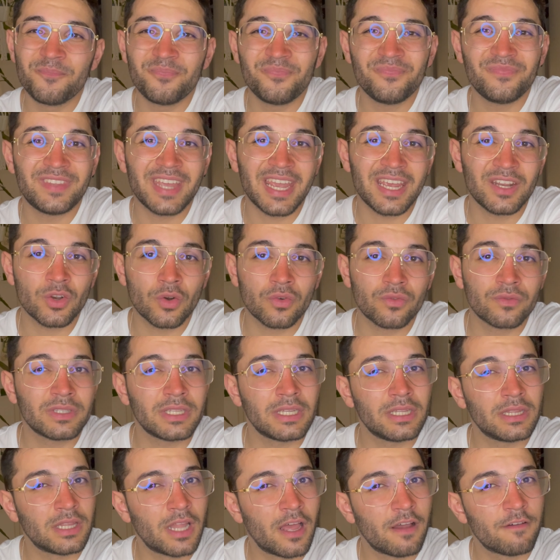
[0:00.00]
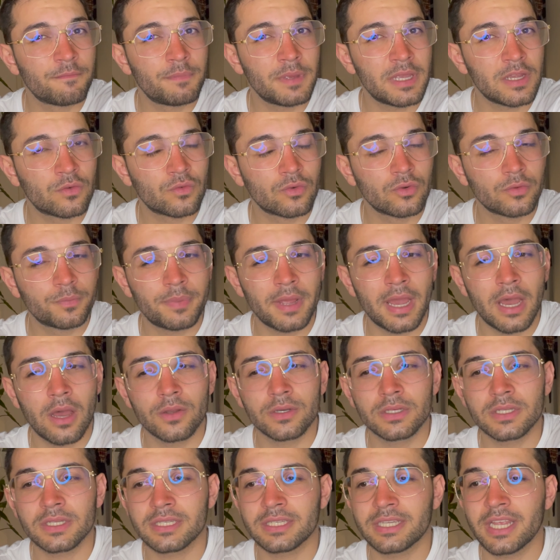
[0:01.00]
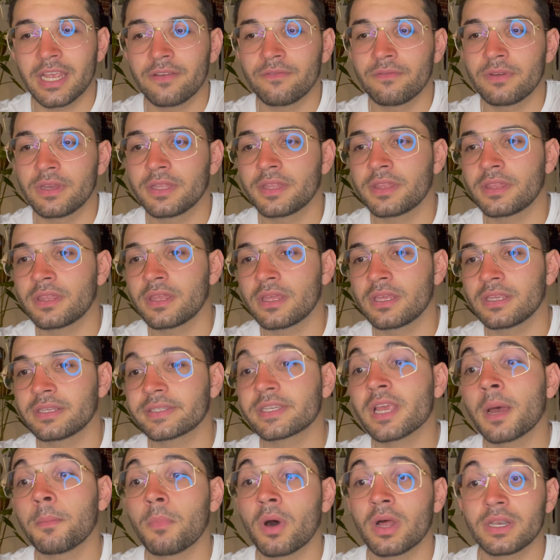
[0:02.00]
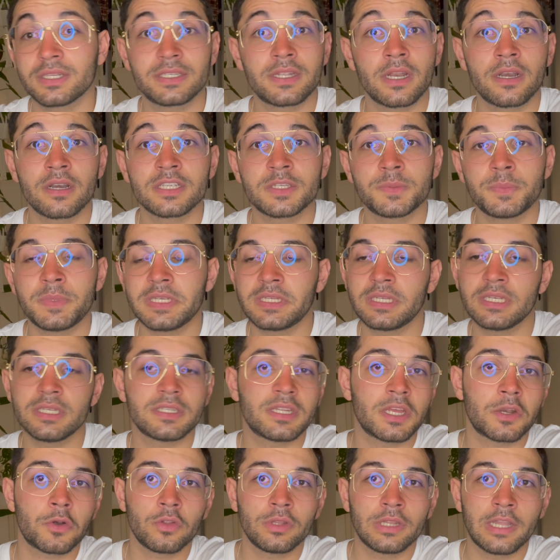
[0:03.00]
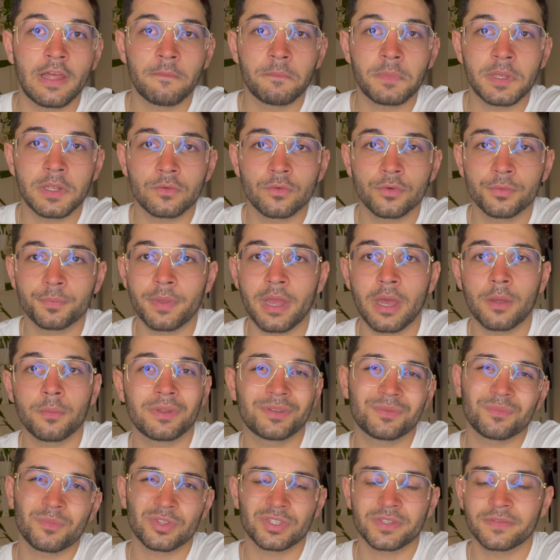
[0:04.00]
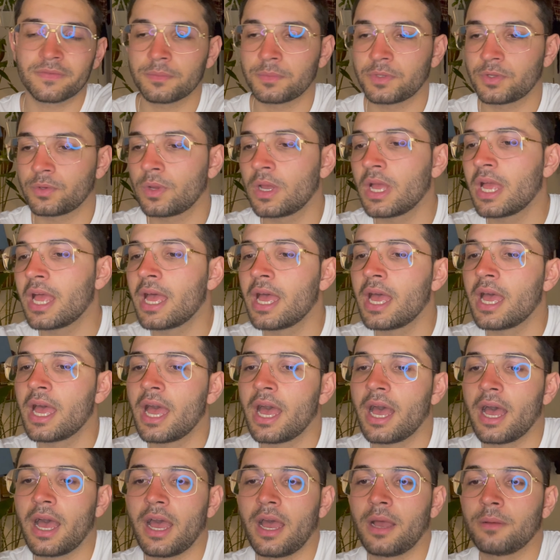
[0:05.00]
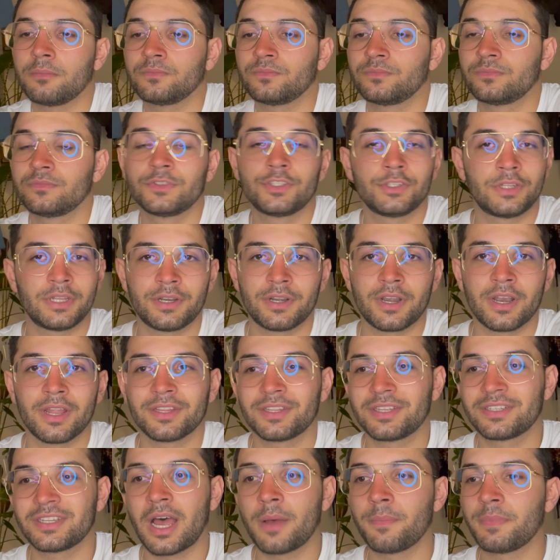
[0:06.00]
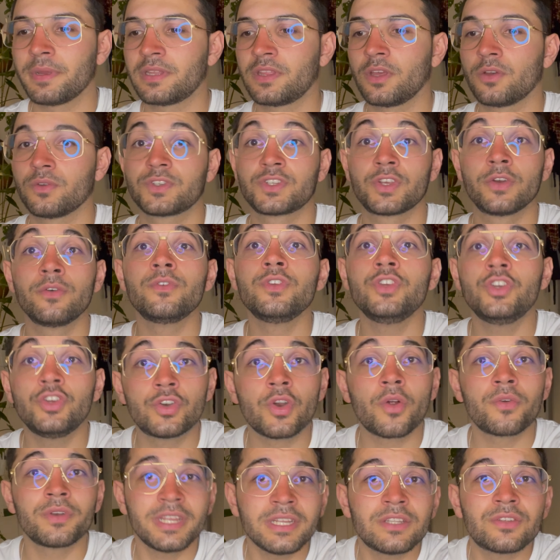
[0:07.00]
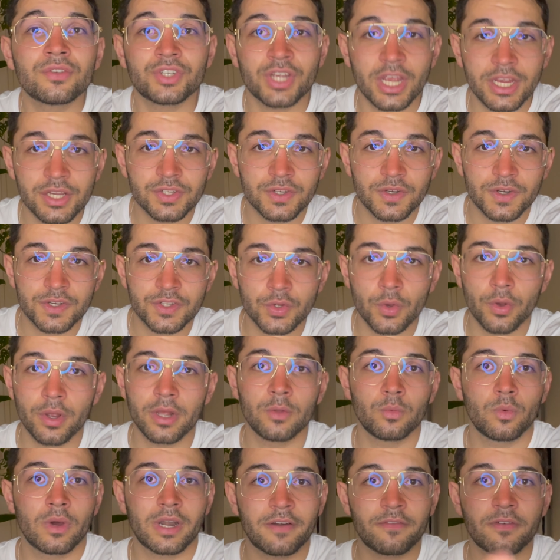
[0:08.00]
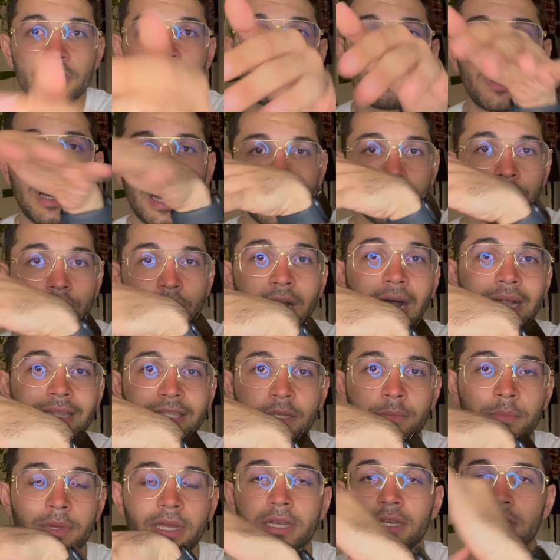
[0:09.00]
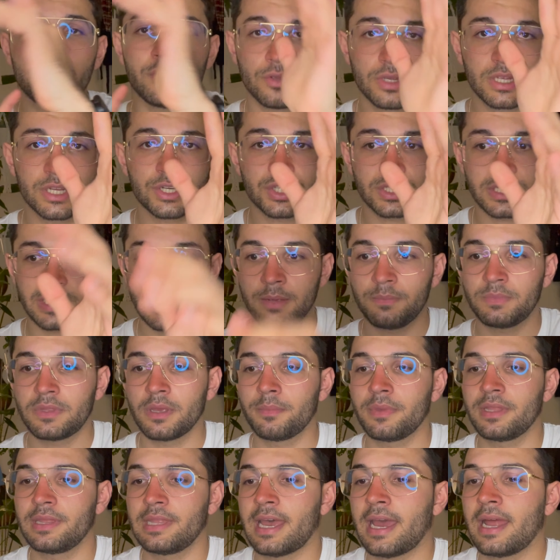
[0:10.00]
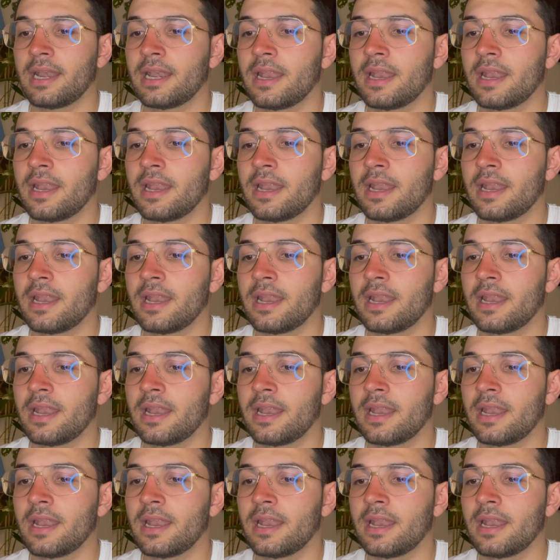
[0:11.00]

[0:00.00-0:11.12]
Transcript: they don't really love being root bound. Same with some Monstera species, they don't love being root bound, but most of them do. So they're not the topic though. So you don't need to change their soil. Whatever pot you got them in, you can just keep them in that.